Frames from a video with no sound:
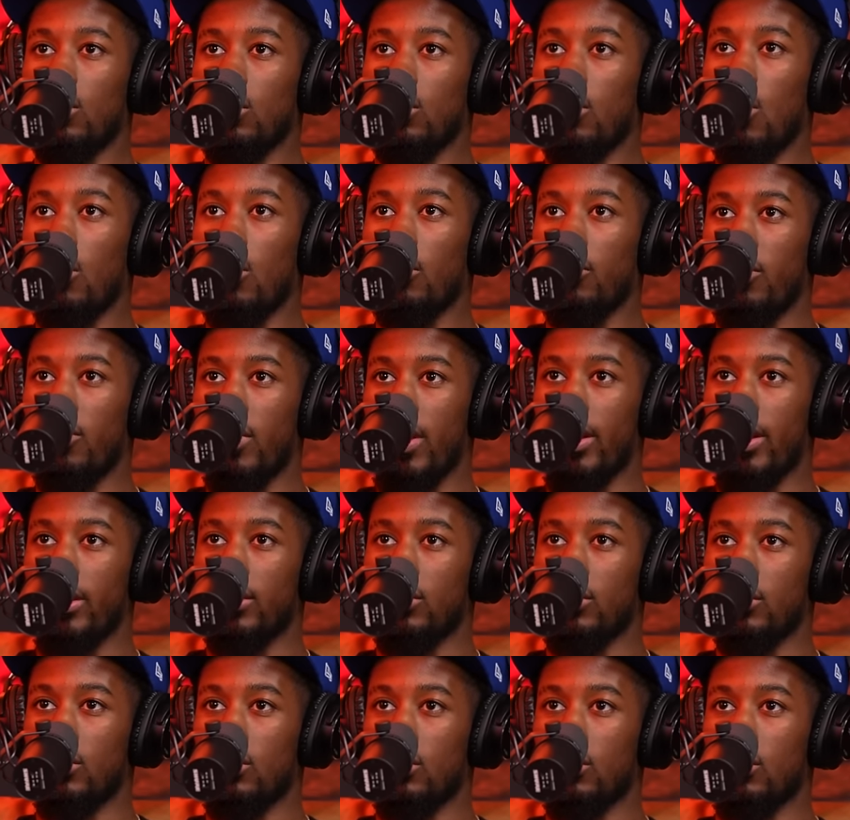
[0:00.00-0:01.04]

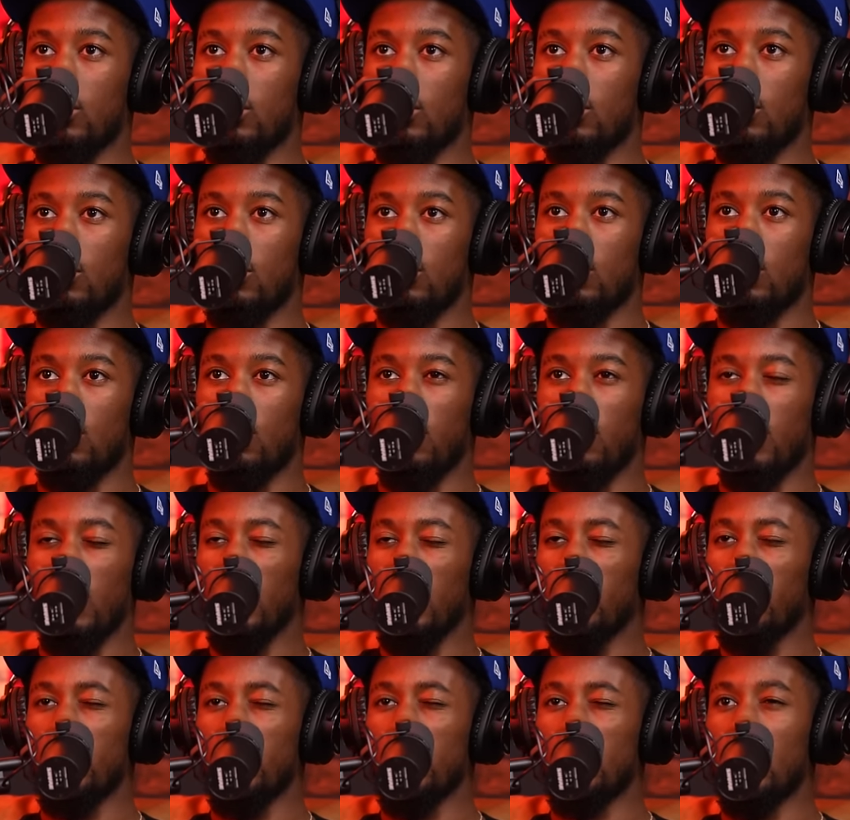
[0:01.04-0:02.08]
Carfax.
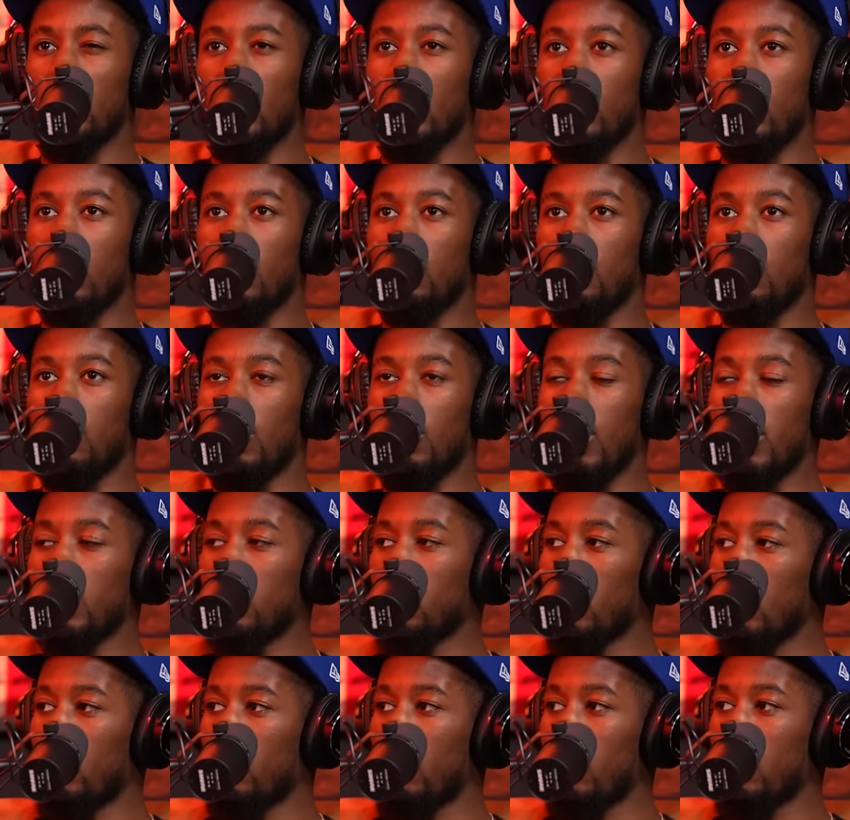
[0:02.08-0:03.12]
It was the
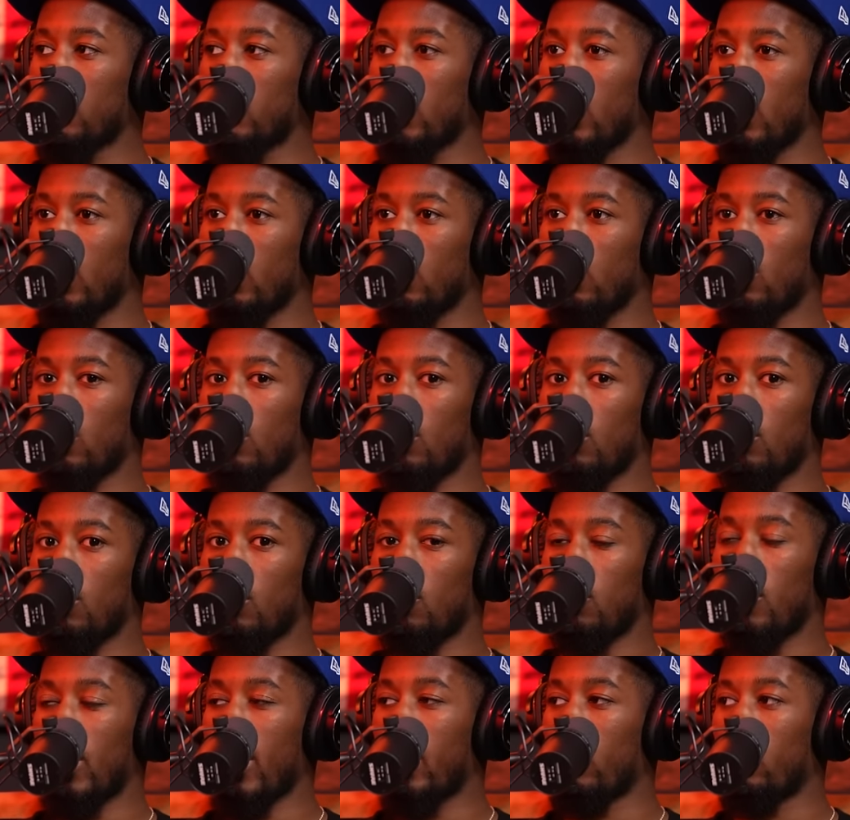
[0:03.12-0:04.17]
Nationwide race that
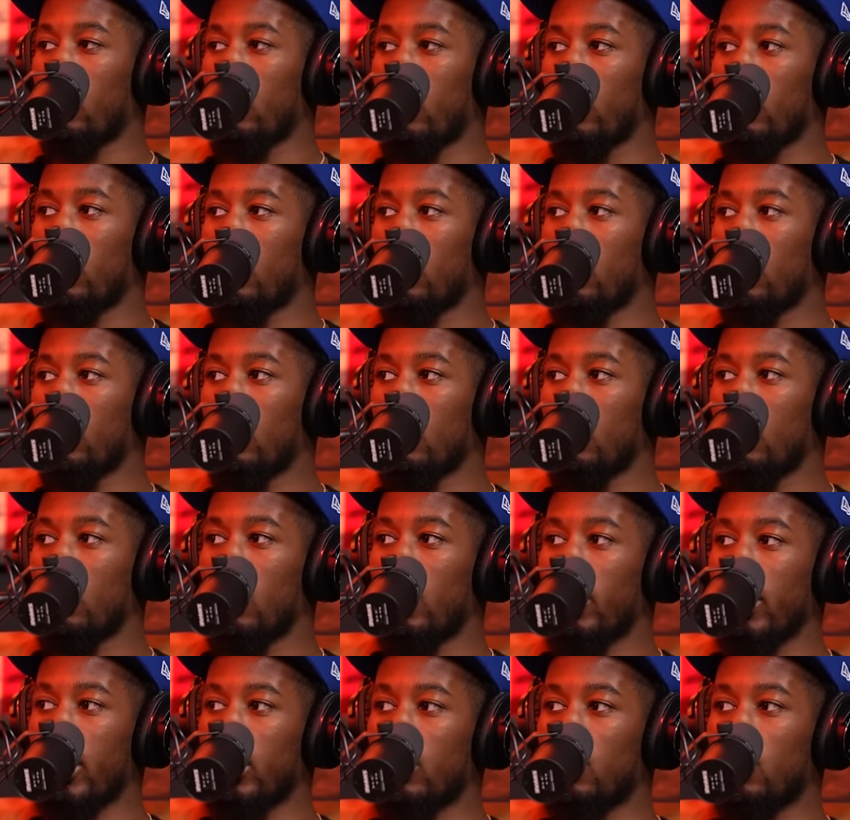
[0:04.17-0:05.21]
Brad won
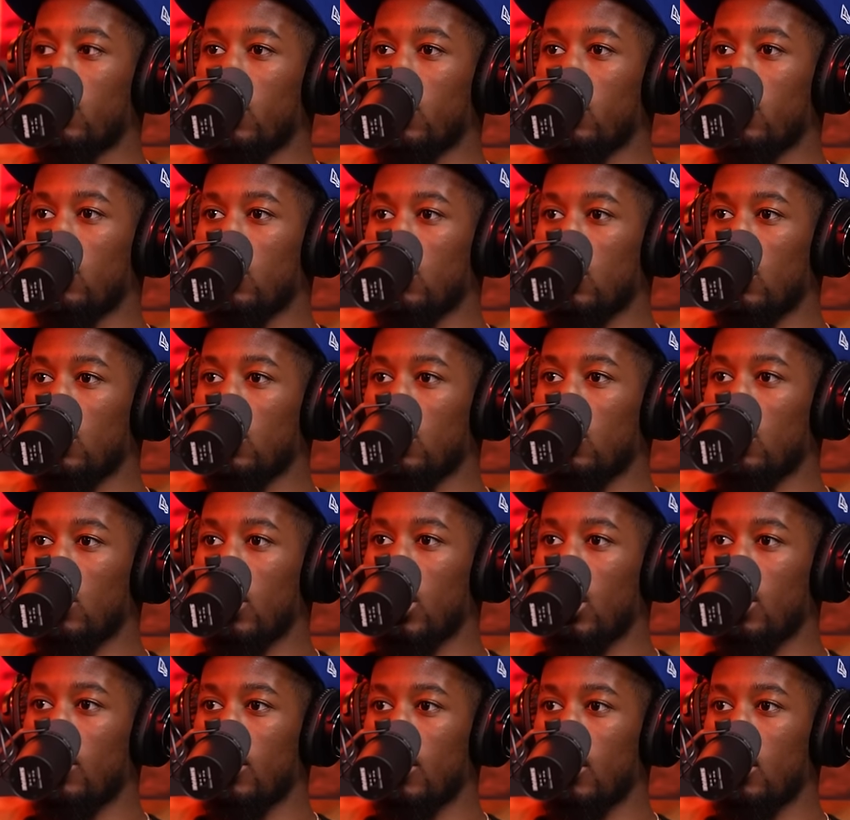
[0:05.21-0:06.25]
against Vickers and
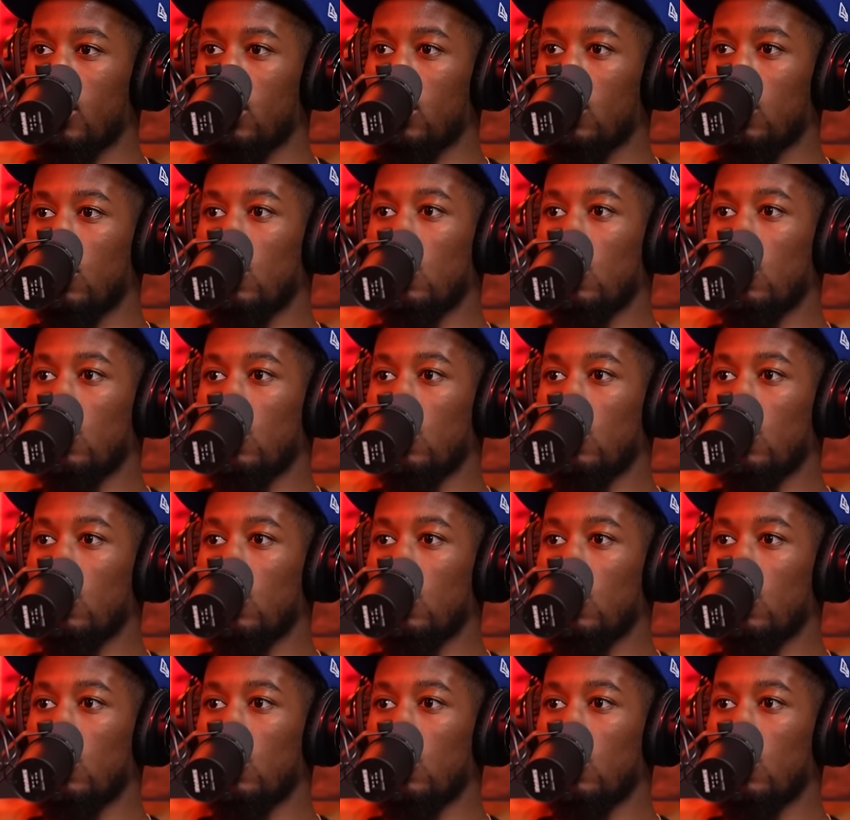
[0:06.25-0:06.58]
K B.